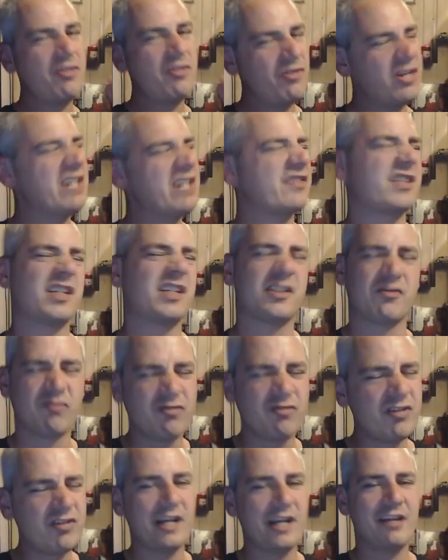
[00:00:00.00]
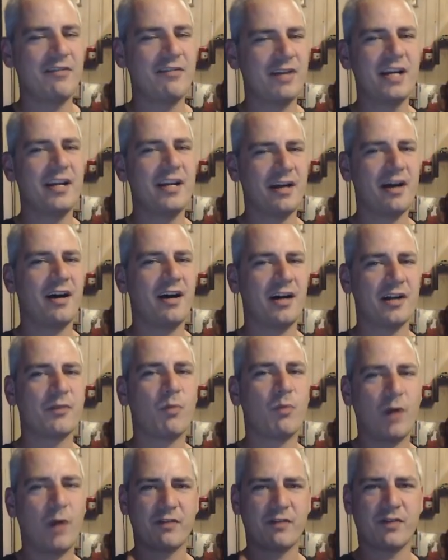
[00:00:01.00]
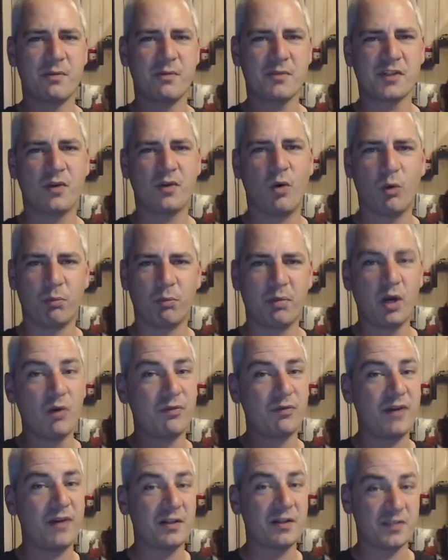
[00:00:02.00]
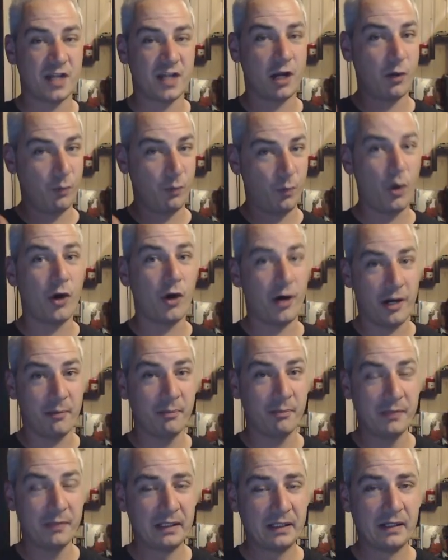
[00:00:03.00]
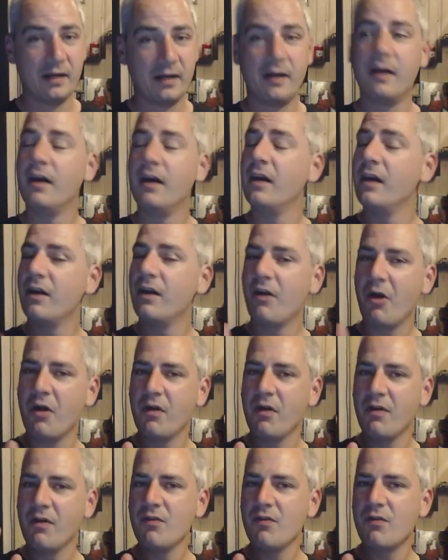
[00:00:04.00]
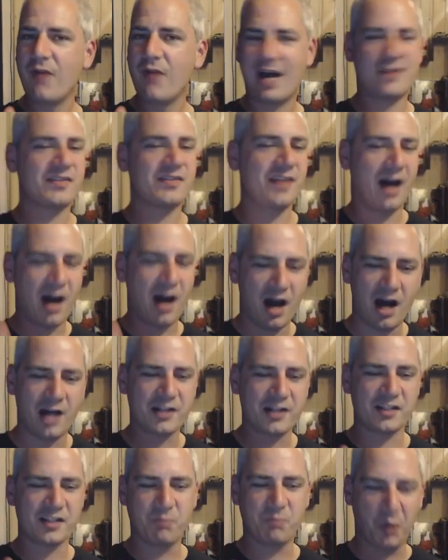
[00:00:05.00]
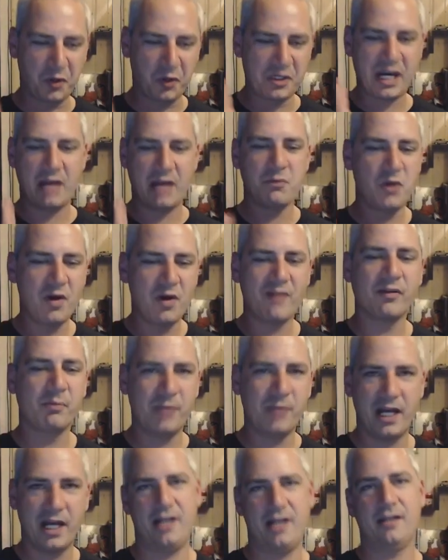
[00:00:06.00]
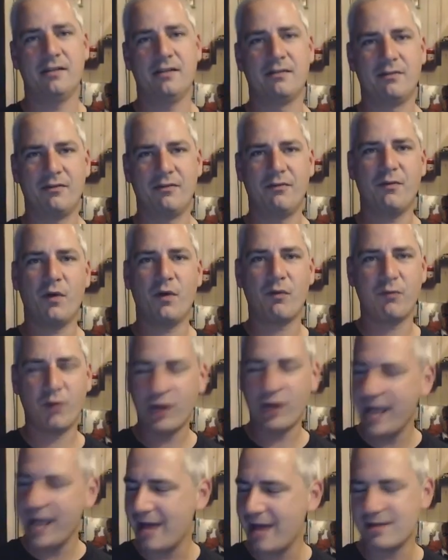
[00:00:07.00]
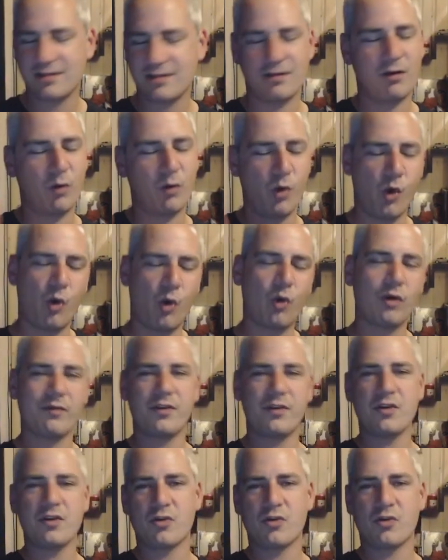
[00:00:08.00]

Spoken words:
this is really, really hard. One of them is called Blofeld's Aquarium. That is the hardest Bond game you ever play. Forget all of the